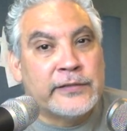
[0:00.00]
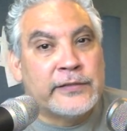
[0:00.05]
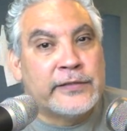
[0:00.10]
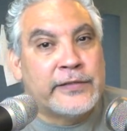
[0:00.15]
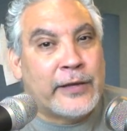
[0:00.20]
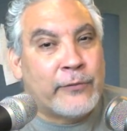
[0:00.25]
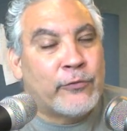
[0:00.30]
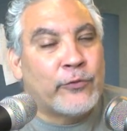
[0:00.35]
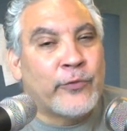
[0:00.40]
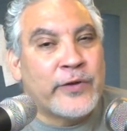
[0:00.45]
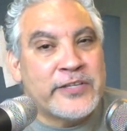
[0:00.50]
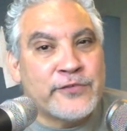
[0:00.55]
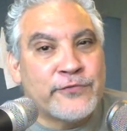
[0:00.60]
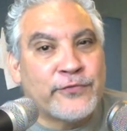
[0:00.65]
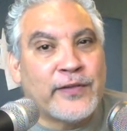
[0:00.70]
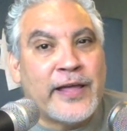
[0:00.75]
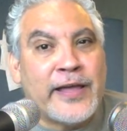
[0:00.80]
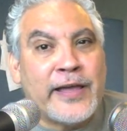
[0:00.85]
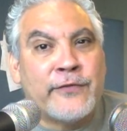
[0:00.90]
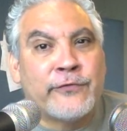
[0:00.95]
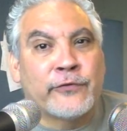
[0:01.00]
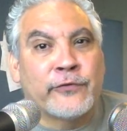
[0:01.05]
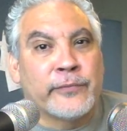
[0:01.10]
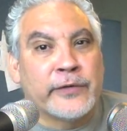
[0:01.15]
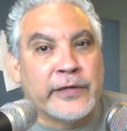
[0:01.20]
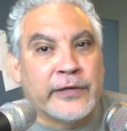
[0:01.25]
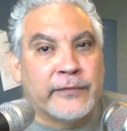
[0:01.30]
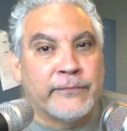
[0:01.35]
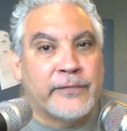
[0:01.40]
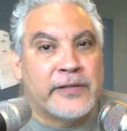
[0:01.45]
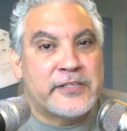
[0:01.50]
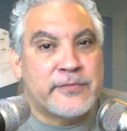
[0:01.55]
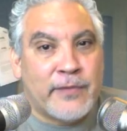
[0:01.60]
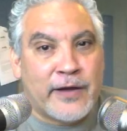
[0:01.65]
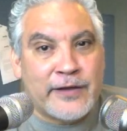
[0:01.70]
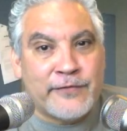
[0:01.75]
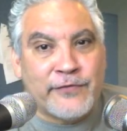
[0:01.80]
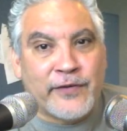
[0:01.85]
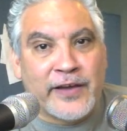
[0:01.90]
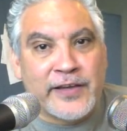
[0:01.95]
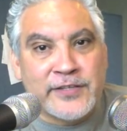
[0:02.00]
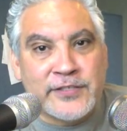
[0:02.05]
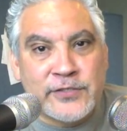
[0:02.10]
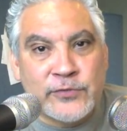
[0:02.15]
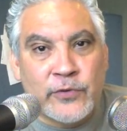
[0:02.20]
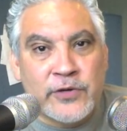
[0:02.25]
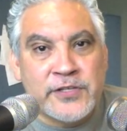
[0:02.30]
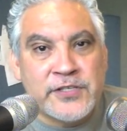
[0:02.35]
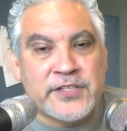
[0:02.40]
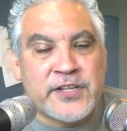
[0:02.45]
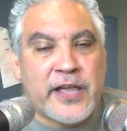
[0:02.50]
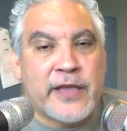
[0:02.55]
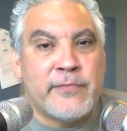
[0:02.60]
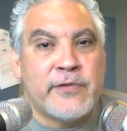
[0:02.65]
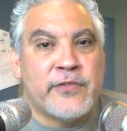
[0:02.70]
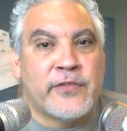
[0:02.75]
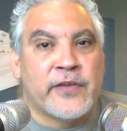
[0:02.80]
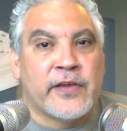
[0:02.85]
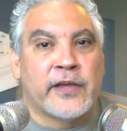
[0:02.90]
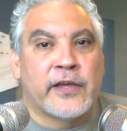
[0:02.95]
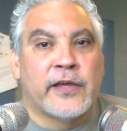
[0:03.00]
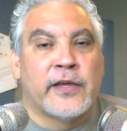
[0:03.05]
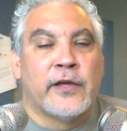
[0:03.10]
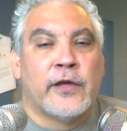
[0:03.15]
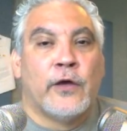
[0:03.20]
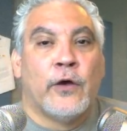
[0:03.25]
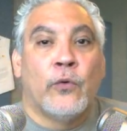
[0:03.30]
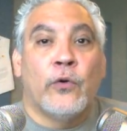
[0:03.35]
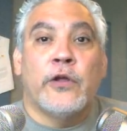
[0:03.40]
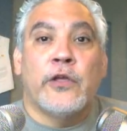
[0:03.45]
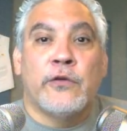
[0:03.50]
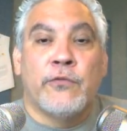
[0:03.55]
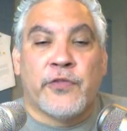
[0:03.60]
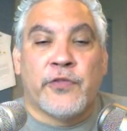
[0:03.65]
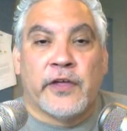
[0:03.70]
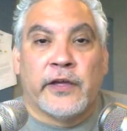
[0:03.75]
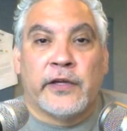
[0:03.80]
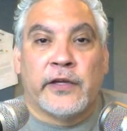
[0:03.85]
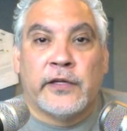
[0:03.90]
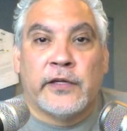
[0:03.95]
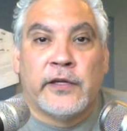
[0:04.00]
That would raise a flag for me. That's my advice. What does Tammy think? What do you think?